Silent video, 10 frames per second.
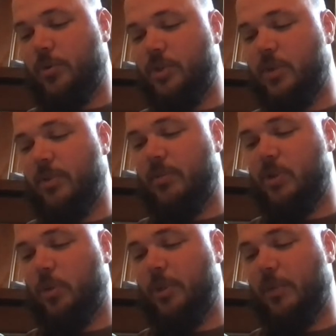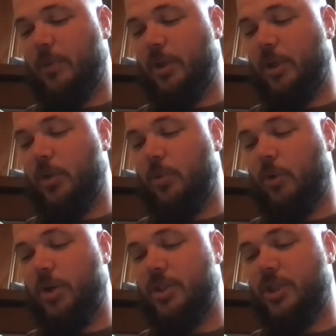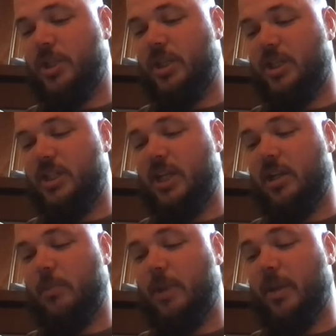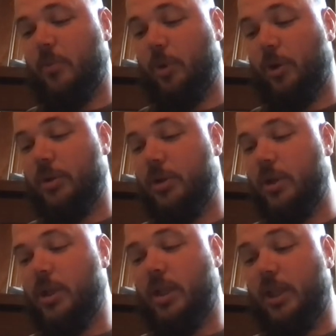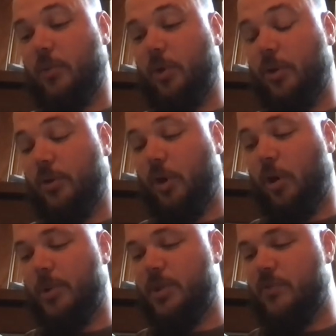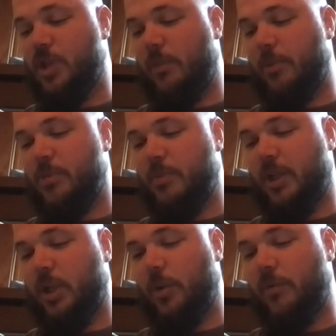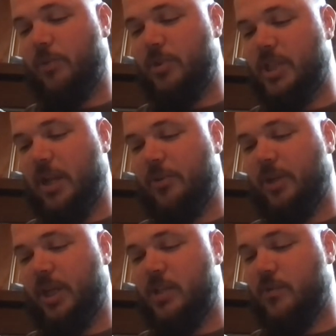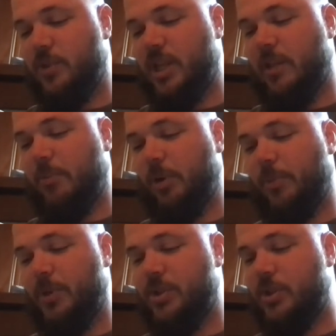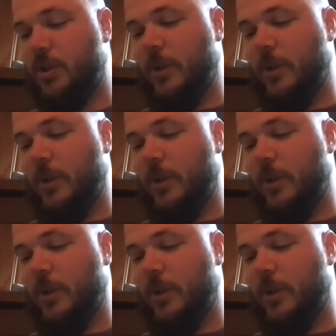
Some of them told me they were going to go to Washington, D C to demand work, that there were other armies of jobless men going from the south and east for the same purpose.